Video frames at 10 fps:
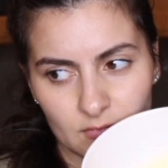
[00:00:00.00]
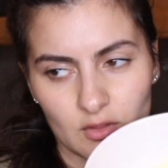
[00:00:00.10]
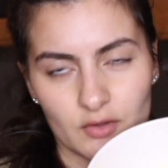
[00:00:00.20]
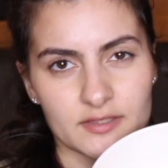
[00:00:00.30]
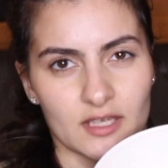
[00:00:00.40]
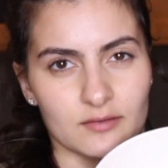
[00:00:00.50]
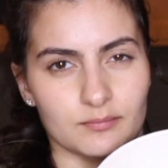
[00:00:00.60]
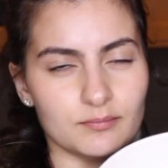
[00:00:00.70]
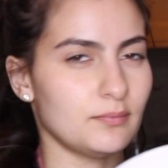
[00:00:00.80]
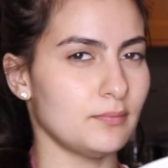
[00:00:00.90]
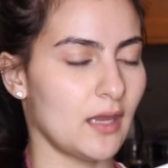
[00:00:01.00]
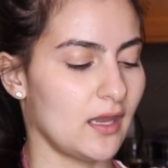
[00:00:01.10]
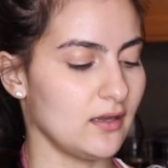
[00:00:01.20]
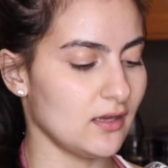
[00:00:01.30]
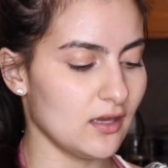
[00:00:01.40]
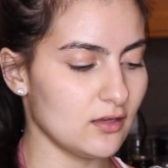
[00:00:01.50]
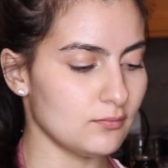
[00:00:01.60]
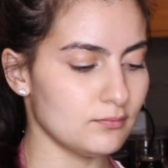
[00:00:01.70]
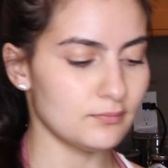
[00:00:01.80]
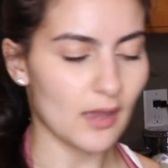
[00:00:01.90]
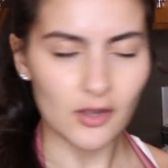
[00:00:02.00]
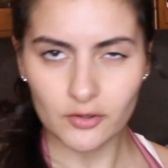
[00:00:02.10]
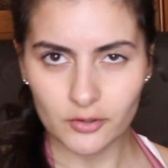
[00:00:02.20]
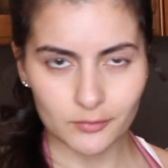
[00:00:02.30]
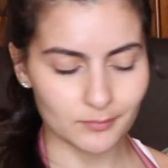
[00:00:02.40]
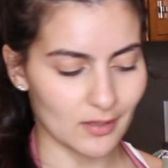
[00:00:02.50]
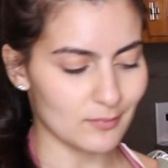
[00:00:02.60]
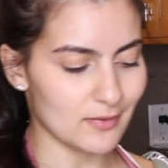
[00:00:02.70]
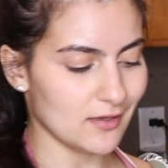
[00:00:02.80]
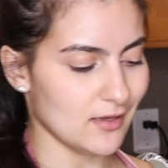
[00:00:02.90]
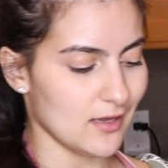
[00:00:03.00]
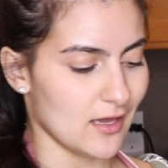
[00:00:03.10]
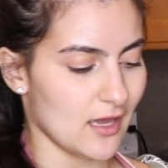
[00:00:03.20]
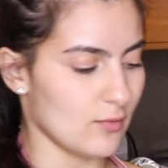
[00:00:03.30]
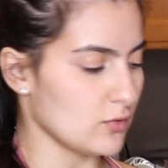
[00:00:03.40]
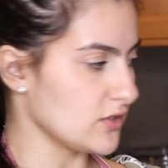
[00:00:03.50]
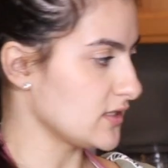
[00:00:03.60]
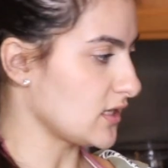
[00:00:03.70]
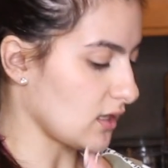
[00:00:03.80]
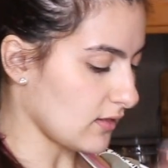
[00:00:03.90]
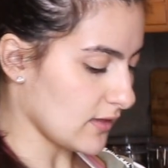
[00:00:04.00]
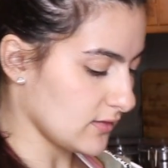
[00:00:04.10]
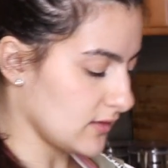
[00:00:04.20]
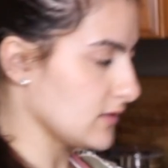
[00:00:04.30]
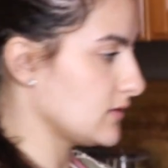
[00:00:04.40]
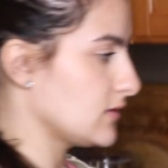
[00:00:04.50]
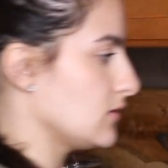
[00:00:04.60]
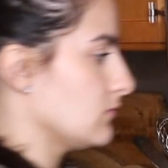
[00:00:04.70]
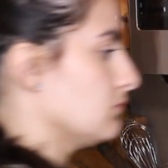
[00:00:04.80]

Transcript: looks like pancake batter, maybe. And we're just gonna let this